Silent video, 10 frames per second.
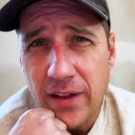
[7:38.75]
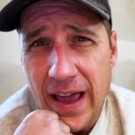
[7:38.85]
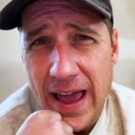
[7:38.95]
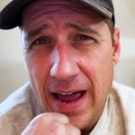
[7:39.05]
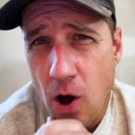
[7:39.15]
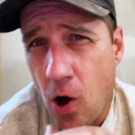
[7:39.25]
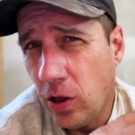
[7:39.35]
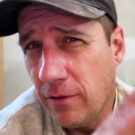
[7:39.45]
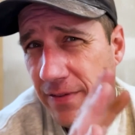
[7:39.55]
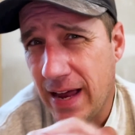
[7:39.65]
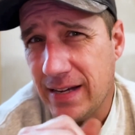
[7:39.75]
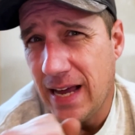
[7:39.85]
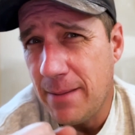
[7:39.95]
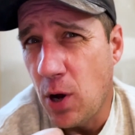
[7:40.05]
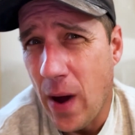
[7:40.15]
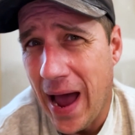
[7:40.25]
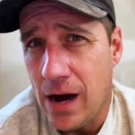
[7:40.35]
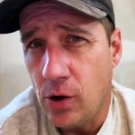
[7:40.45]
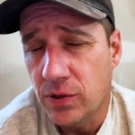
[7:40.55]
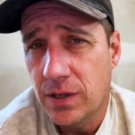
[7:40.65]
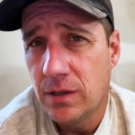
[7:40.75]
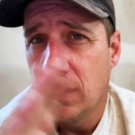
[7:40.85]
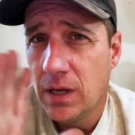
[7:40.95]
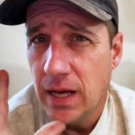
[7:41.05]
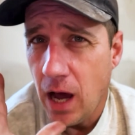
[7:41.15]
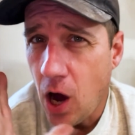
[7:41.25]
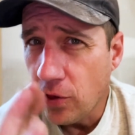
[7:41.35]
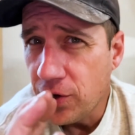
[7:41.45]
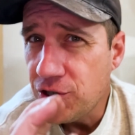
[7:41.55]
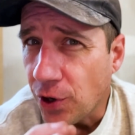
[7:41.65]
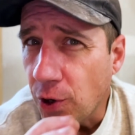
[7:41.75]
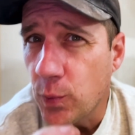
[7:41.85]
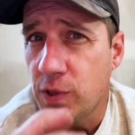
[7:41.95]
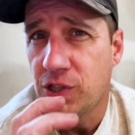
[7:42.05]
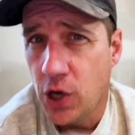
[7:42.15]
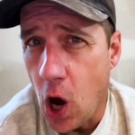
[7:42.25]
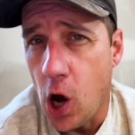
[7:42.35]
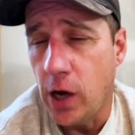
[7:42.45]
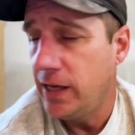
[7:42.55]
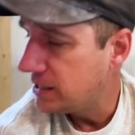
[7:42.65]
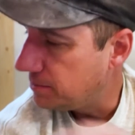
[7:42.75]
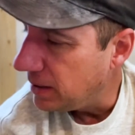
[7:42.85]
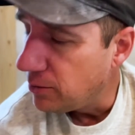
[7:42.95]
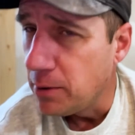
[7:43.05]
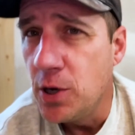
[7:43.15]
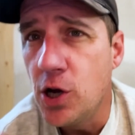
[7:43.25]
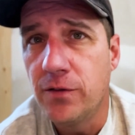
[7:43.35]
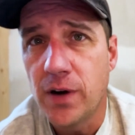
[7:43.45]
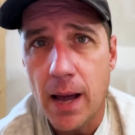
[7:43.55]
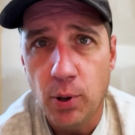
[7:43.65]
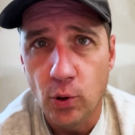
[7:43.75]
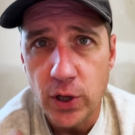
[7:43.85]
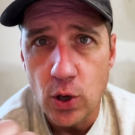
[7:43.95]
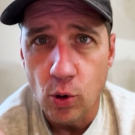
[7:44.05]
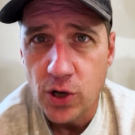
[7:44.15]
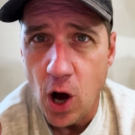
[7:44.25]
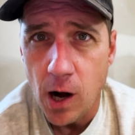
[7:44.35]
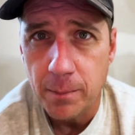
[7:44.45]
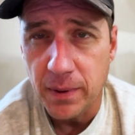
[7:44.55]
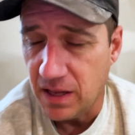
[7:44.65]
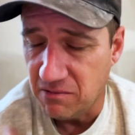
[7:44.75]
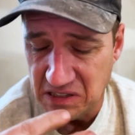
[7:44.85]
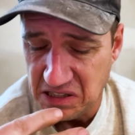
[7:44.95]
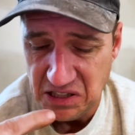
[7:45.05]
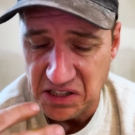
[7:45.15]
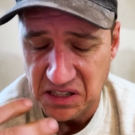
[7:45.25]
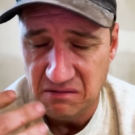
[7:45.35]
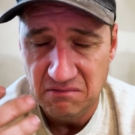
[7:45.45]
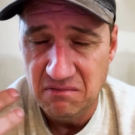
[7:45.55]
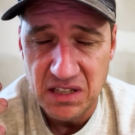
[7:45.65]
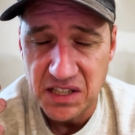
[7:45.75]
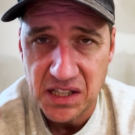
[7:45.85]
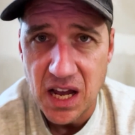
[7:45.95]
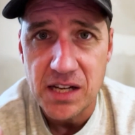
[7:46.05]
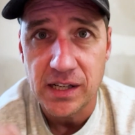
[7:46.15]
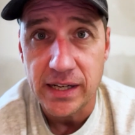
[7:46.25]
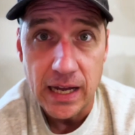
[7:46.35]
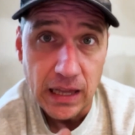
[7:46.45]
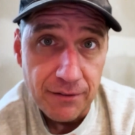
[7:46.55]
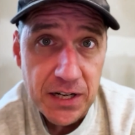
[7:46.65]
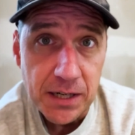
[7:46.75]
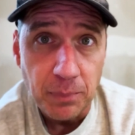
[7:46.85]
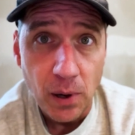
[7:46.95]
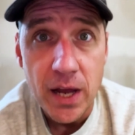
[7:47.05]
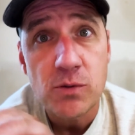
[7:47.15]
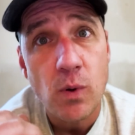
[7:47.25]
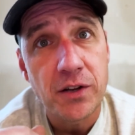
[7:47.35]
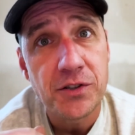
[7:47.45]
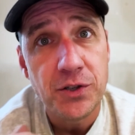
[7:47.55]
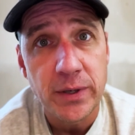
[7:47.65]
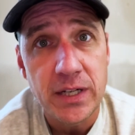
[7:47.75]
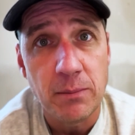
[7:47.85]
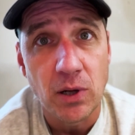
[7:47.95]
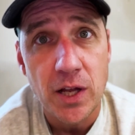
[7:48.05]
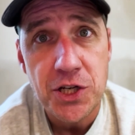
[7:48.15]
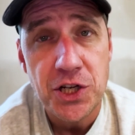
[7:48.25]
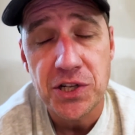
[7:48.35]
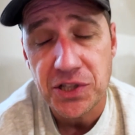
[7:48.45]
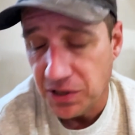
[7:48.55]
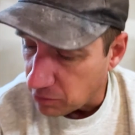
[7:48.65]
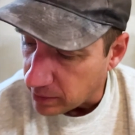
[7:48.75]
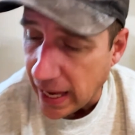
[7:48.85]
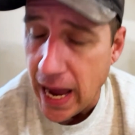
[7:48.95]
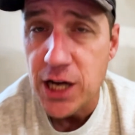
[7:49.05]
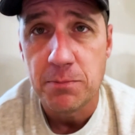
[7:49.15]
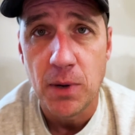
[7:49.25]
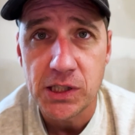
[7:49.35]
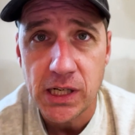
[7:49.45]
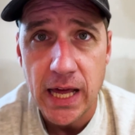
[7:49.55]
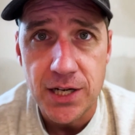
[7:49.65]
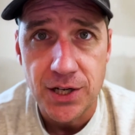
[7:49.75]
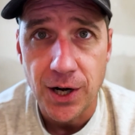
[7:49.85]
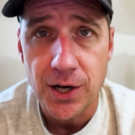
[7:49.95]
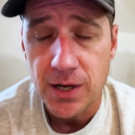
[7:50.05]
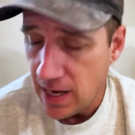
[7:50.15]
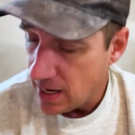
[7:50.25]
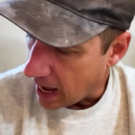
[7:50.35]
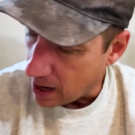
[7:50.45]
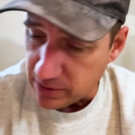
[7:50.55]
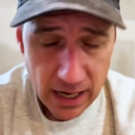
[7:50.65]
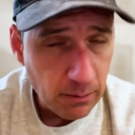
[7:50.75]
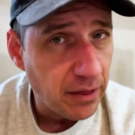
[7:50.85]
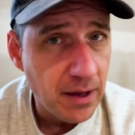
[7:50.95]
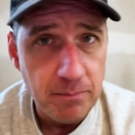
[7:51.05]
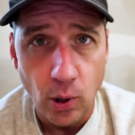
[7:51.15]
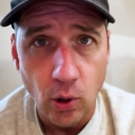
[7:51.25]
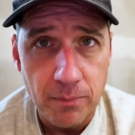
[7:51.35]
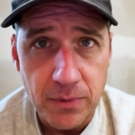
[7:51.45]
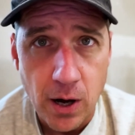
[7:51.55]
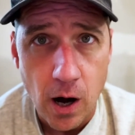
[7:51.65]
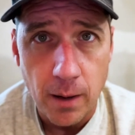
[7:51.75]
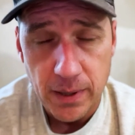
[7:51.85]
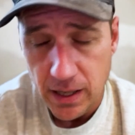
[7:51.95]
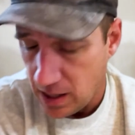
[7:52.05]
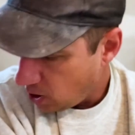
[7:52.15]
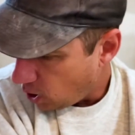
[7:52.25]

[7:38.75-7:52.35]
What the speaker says: that I had all of that demo out, all the dirt was gone. It's been removed. I pulled the old carpet that was just disgusting. I left it in place while I was doing demolition so that it would catch most of that dirt. I was able to then pull up the carpet,